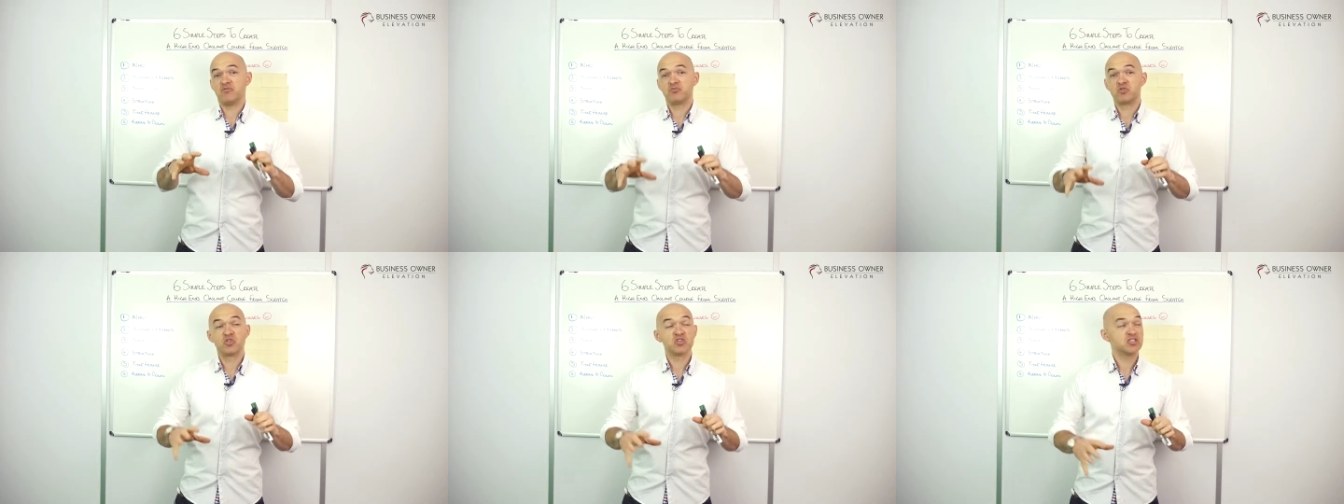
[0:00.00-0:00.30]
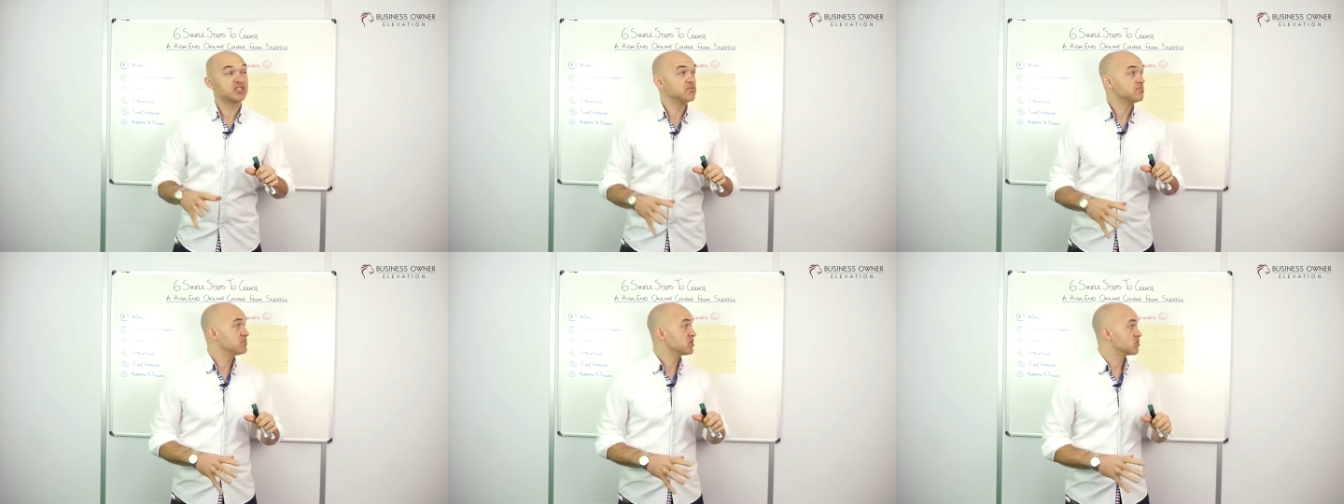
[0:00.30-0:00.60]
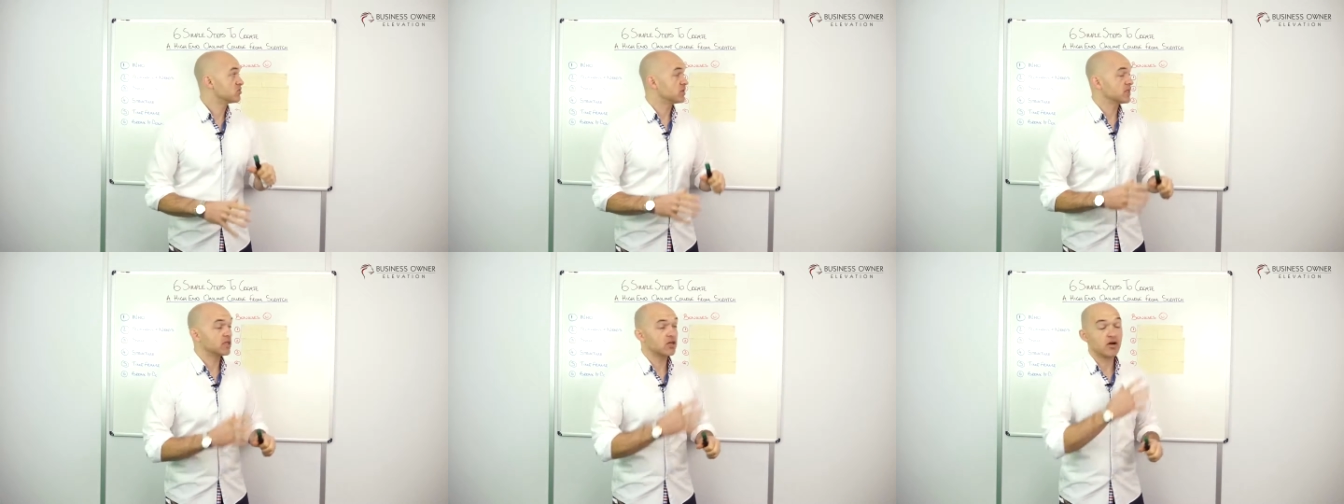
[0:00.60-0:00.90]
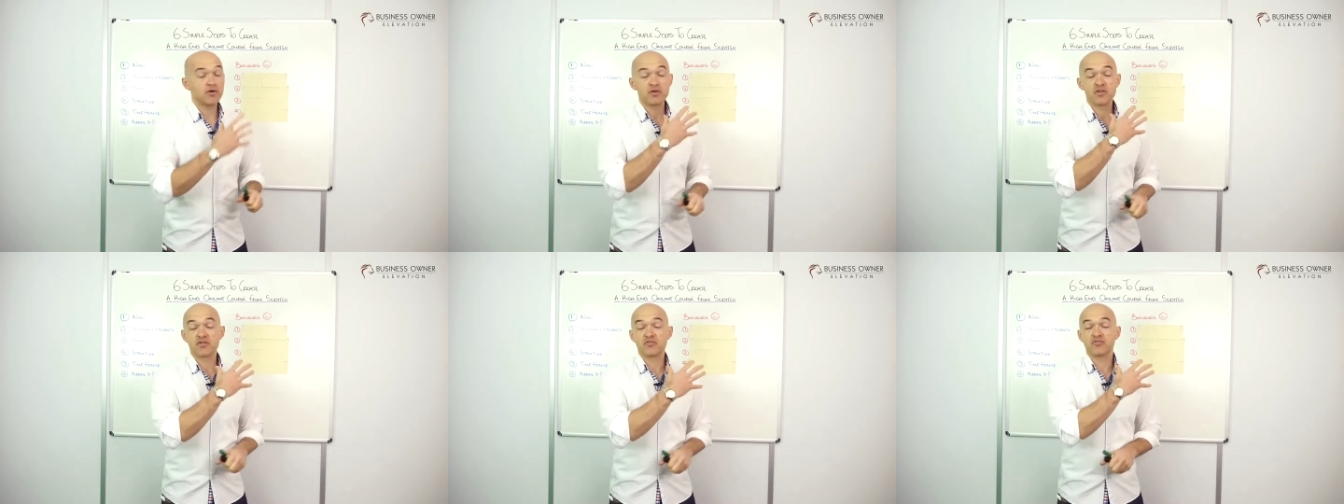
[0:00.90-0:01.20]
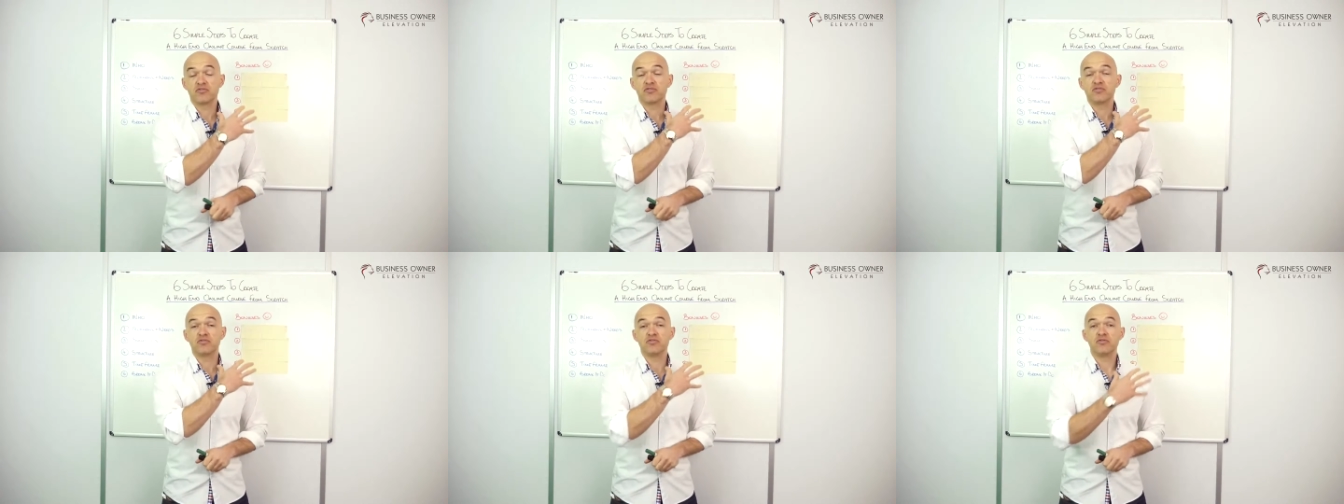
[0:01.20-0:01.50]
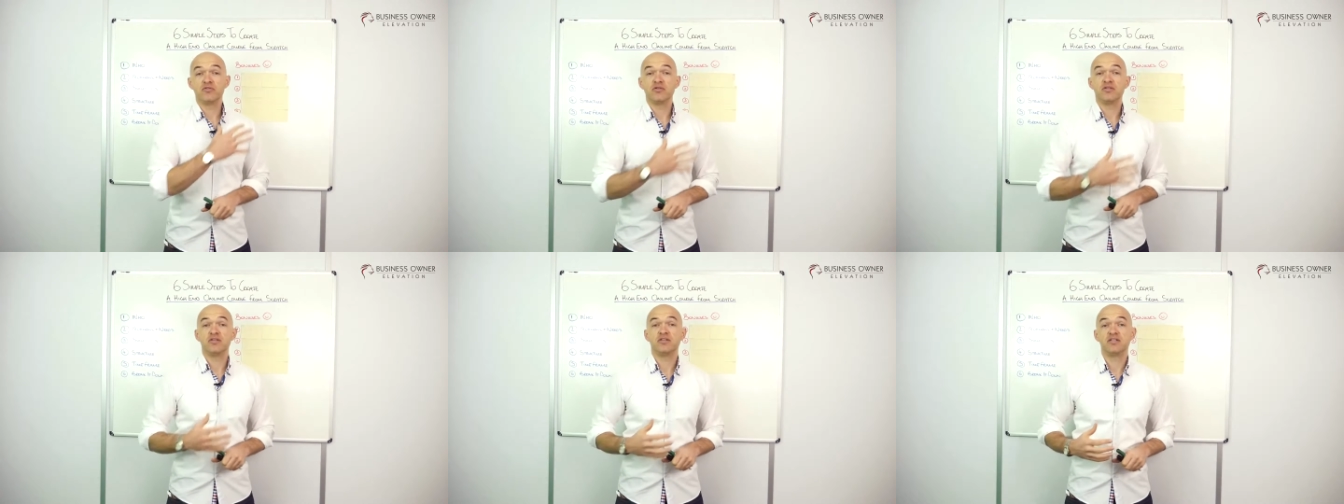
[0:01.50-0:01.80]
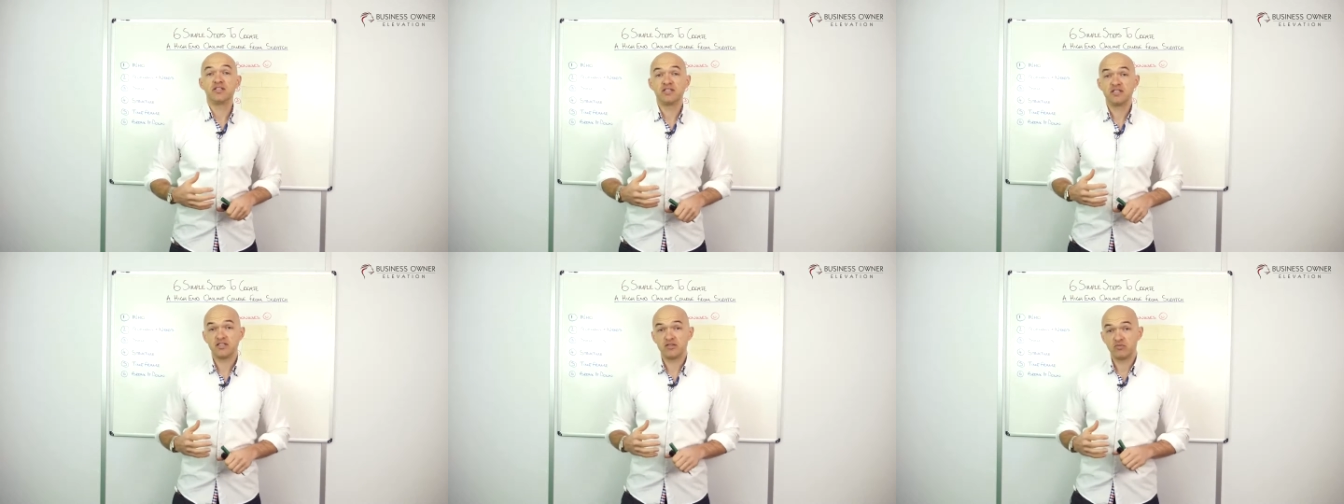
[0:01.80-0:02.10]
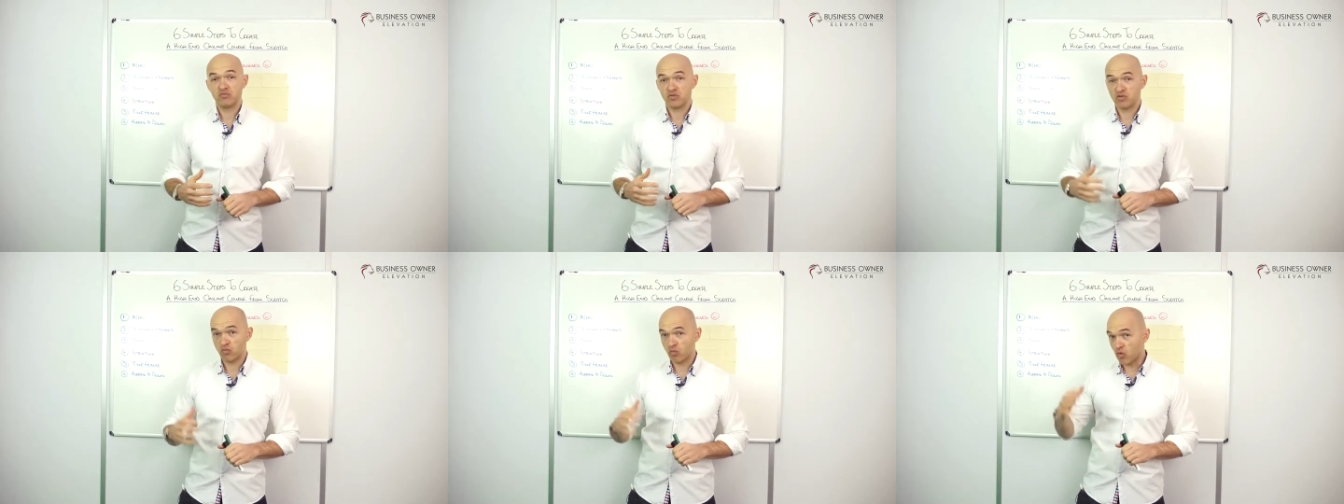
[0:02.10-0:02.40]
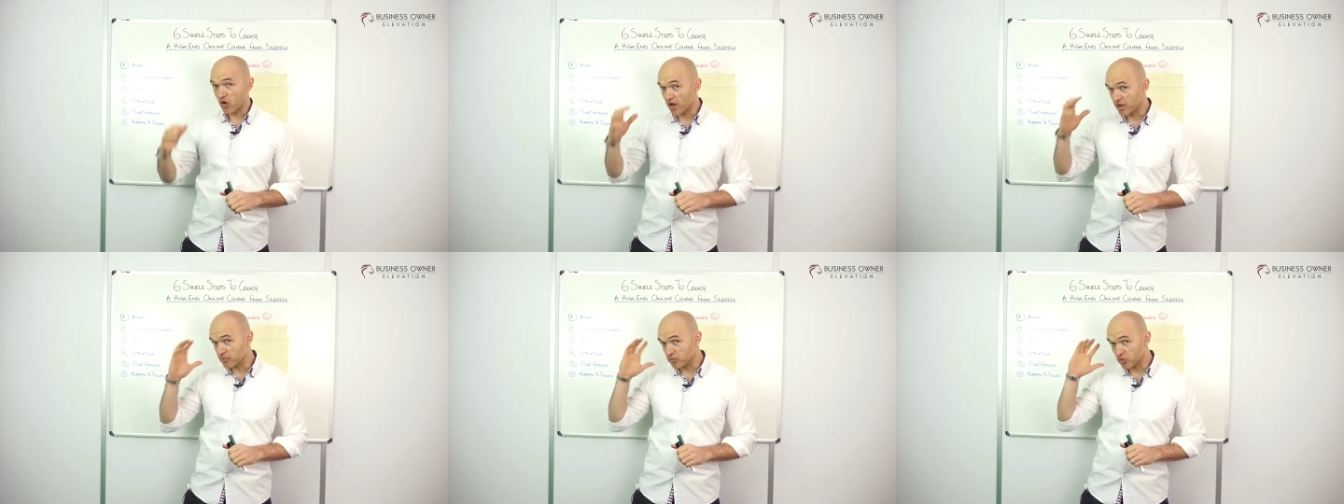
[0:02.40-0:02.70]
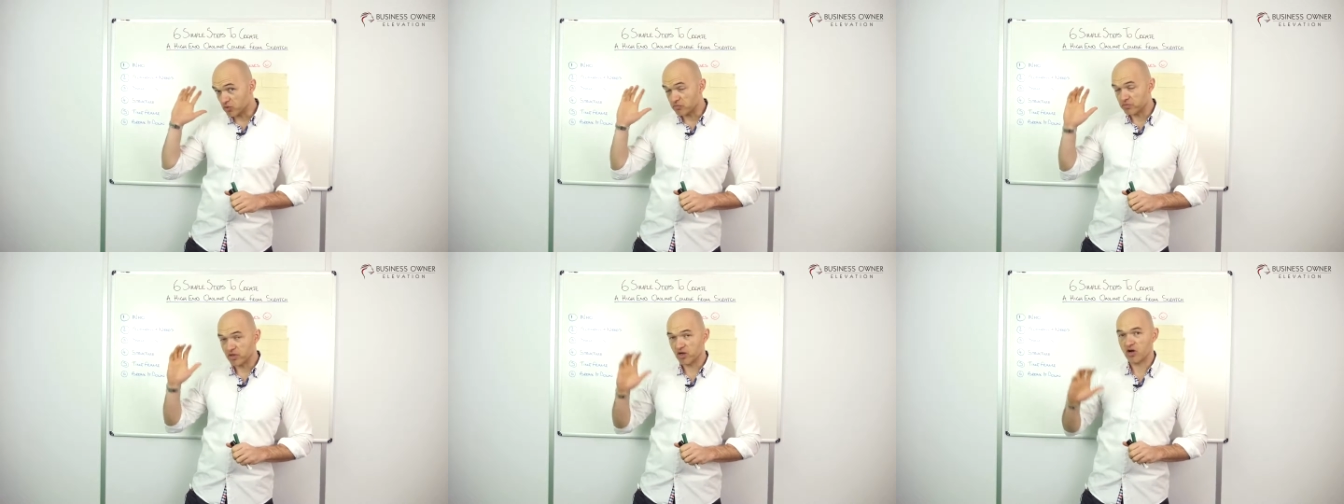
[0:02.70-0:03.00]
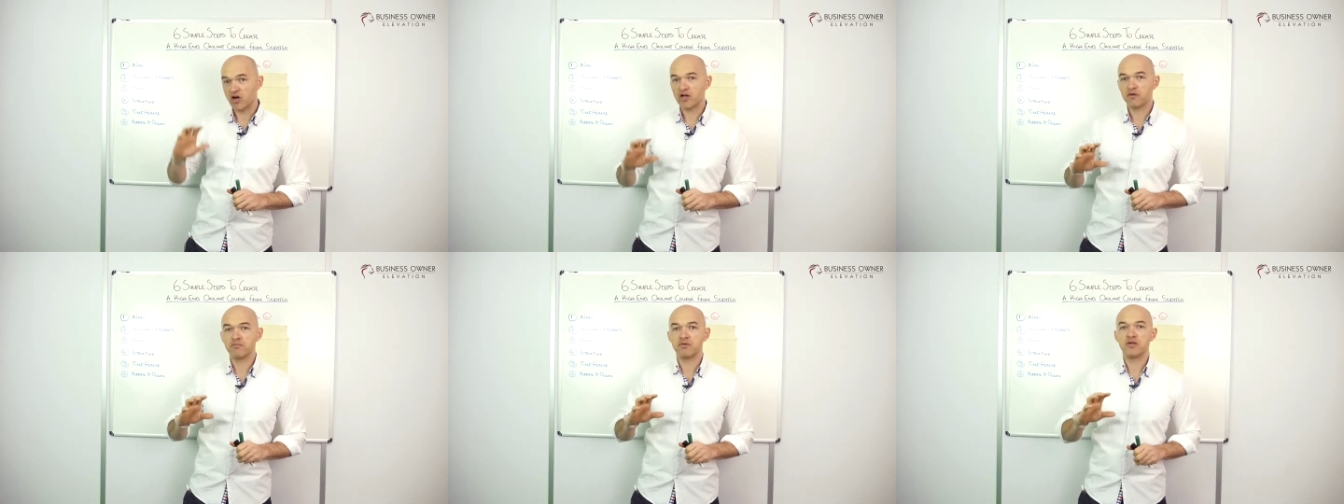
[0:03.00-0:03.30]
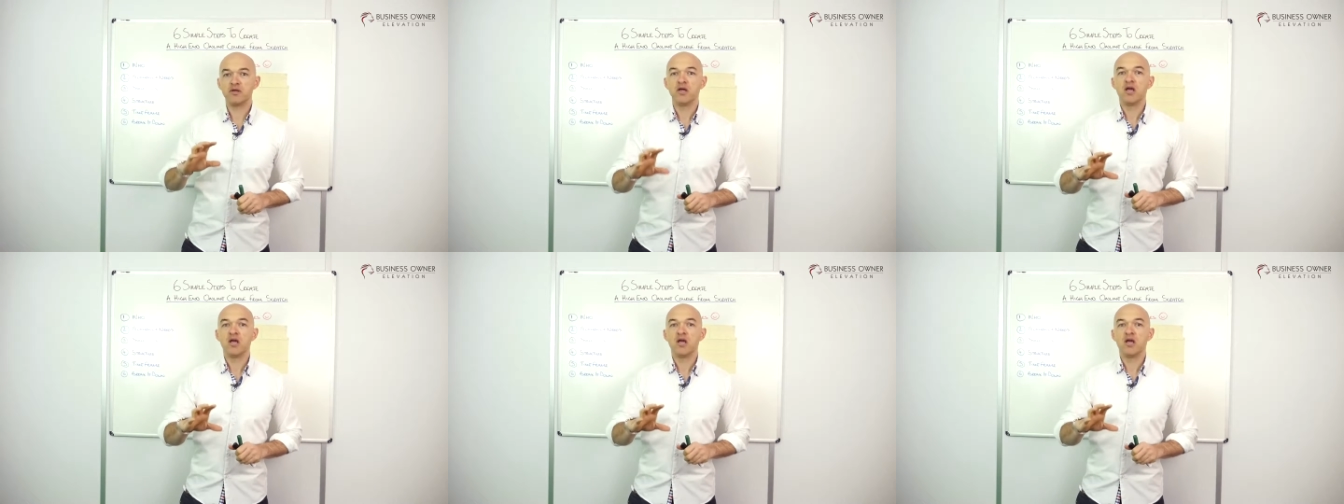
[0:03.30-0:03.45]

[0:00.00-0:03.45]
just in between going through the whiteboard behind me,